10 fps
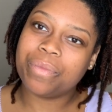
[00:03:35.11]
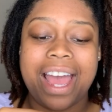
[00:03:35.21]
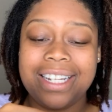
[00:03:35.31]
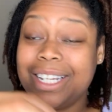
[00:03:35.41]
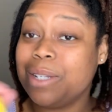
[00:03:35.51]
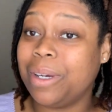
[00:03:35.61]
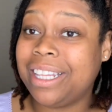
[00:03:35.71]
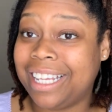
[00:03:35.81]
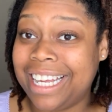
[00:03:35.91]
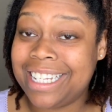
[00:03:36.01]
That is what
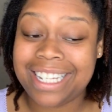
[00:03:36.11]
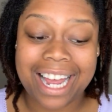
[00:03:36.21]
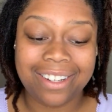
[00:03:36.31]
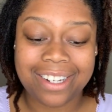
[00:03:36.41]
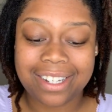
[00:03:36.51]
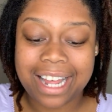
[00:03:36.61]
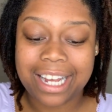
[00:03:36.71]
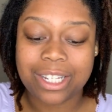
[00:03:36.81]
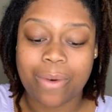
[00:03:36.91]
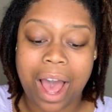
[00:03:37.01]
the inside looks like.
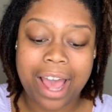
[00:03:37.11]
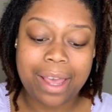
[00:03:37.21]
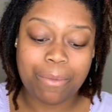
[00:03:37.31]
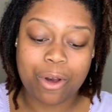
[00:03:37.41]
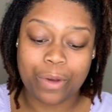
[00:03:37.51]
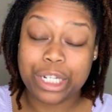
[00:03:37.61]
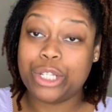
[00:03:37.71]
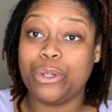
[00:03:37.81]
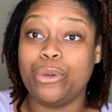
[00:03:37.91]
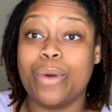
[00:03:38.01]
So I am going
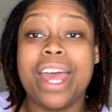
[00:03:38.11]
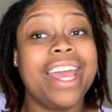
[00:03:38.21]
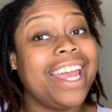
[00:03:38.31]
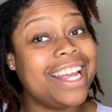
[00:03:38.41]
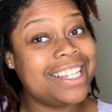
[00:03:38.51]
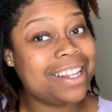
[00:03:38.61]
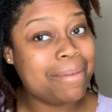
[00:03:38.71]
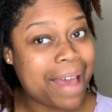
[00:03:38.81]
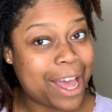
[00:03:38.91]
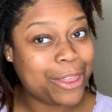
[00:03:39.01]
to head to the
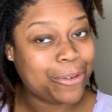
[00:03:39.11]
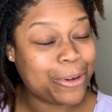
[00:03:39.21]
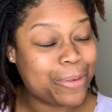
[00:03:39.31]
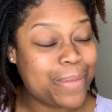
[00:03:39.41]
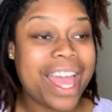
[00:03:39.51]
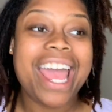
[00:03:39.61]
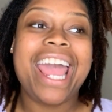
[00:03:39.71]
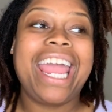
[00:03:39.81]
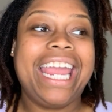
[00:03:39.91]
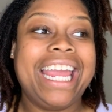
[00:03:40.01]
bathroom
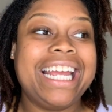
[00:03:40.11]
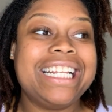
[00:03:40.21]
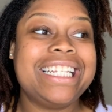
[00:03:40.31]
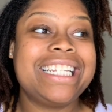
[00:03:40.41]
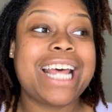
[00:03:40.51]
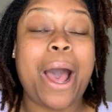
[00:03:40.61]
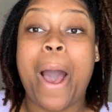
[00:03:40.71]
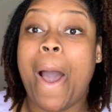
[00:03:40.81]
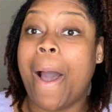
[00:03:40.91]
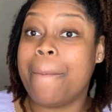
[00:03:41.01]
and
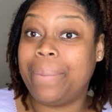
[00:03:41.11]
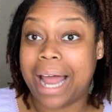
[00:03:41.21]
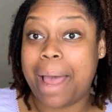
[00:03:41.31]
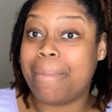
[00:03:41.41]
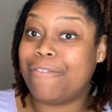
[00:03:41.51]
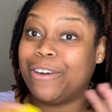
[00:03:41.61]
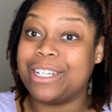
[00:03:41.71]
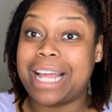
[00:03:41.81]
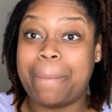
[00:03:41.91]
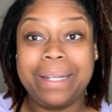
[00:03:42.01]
apply my
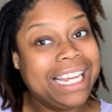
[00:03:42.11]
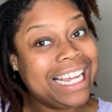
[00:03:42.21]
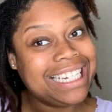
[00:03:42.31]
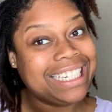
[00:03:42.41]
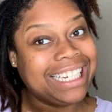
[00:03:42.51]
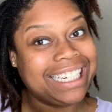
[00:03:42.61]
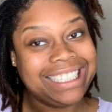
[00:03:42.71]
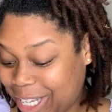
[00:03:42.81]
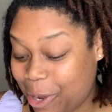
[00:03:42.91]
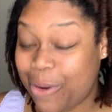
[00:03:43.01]
first application.
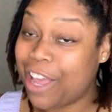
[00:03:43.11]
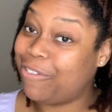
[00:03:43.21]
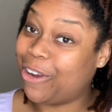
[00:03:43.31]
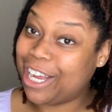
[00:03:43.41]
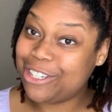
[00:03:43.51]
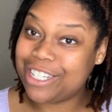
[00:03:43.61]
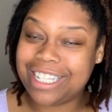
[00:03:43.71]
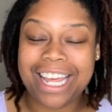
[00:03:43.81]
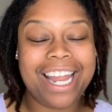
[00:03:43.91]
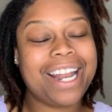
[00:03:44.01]
So if you're
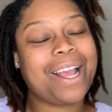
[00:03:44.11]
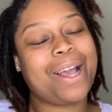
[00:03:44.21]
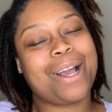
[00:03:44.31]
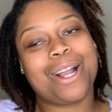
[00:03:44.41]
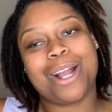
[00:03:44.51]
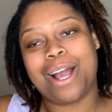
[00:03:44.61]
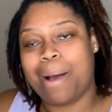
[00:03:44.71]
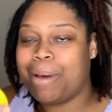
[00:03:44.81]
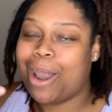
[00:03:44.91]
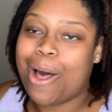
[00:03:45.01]
interested, come
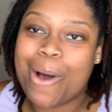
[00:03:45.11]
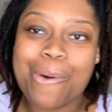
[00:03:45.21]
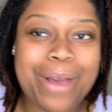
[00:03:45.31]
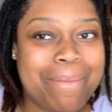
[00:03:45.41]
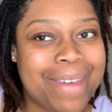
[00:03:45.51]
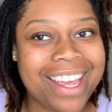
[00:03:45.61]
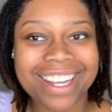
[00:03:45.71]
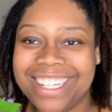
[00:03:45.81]
along with me.